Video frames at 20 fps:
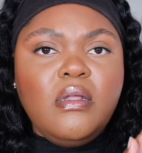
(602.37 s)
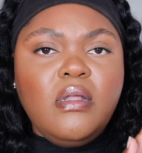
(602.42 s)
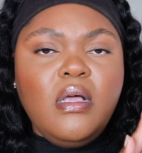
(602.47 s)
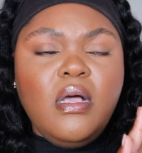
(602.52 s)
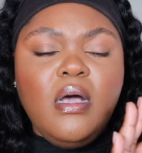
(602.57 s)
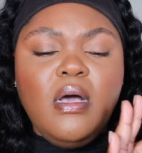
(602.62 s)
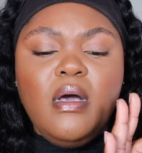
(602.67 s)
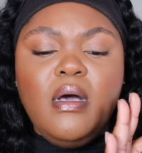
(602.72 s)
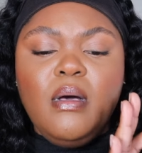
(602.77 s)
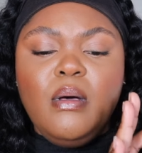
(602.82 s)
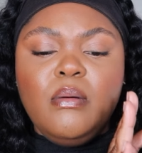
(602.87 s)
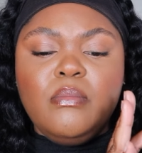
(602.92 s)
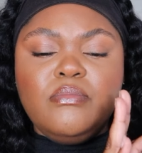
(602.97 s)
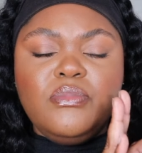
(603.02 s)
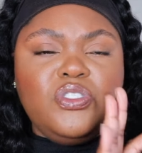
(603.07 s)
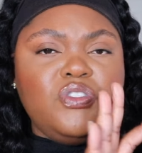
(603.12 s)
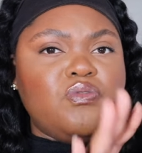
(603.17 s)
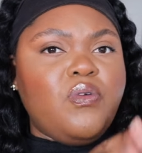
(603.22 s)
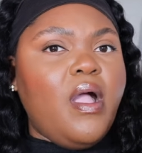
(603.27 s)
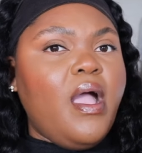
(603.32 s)

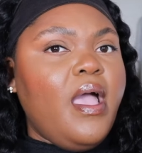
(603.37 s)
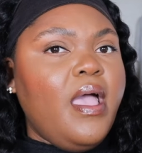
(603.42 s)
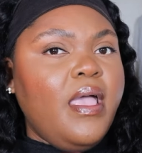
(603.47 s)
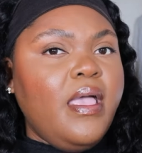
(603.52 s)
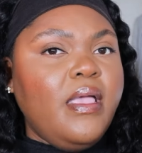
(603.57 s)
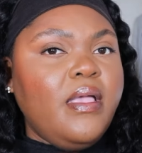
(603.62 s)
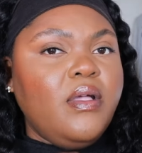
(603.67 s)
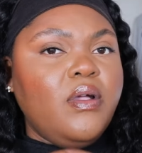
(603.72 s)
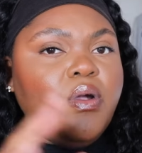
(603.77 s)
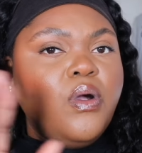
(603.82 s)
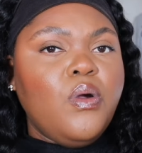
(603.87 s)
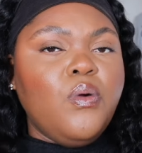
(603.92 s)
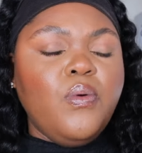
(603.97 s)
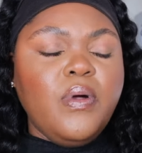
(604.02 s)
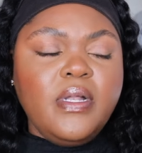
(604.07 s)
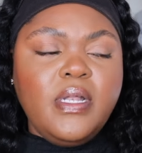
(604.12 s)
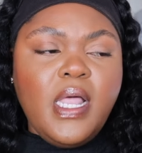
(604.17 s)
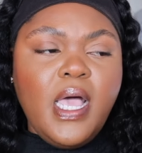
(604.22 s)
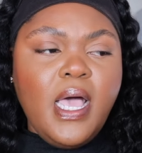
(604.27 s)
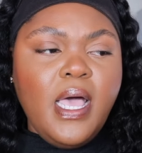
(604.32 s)
drying or
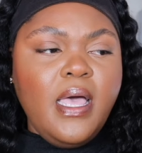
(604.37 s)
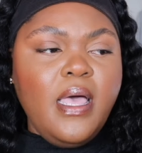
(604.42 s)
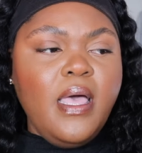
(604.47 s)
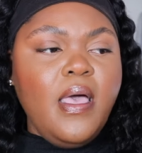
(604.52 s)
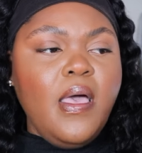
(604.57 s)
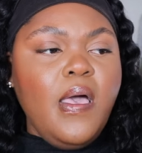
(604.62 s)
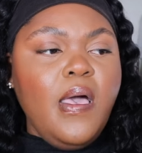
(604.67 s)
whatnot.